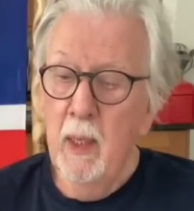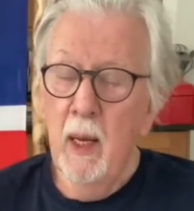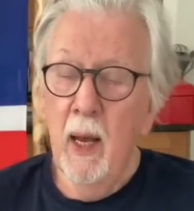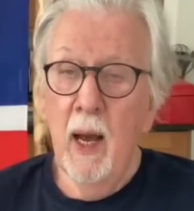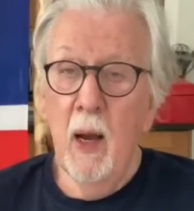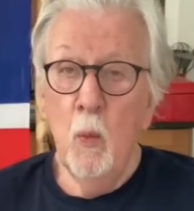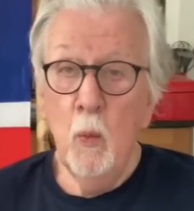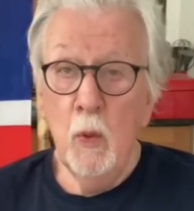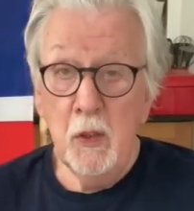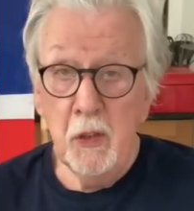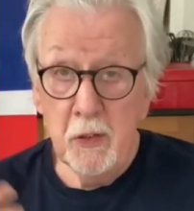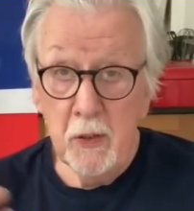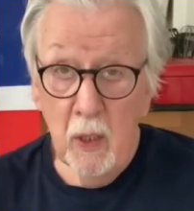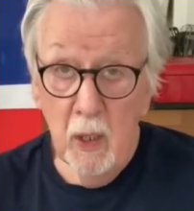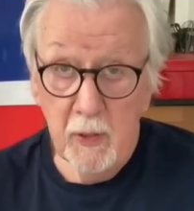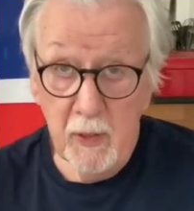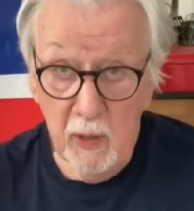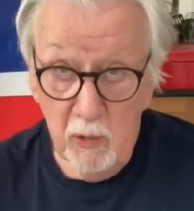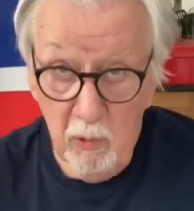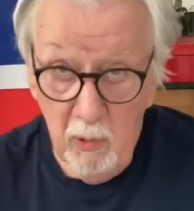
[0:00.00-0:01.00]
and we
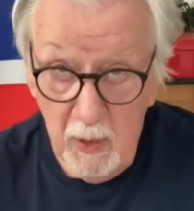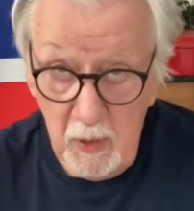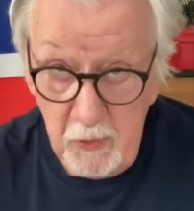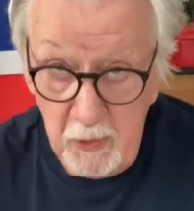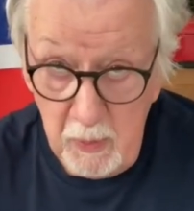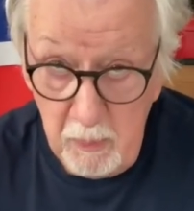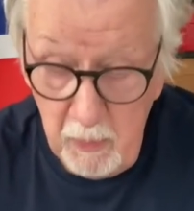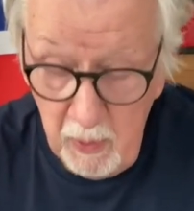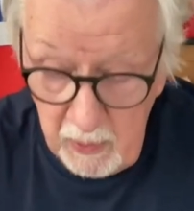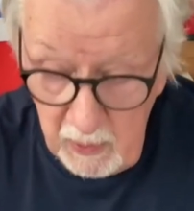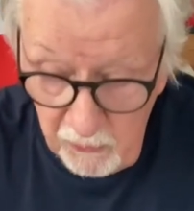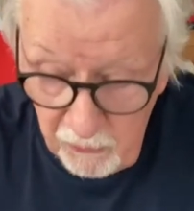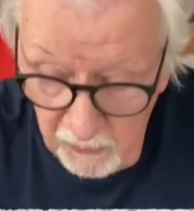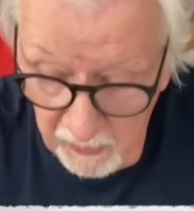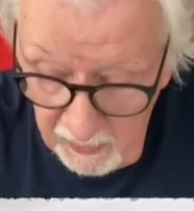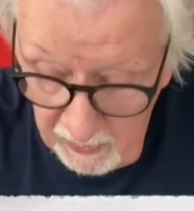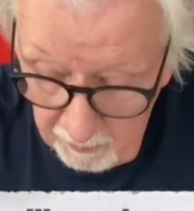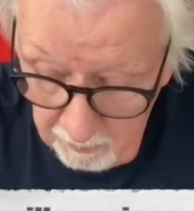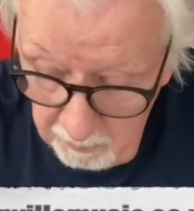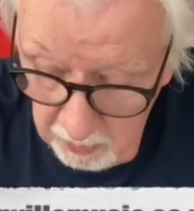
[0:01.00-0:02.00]
started raising money for them.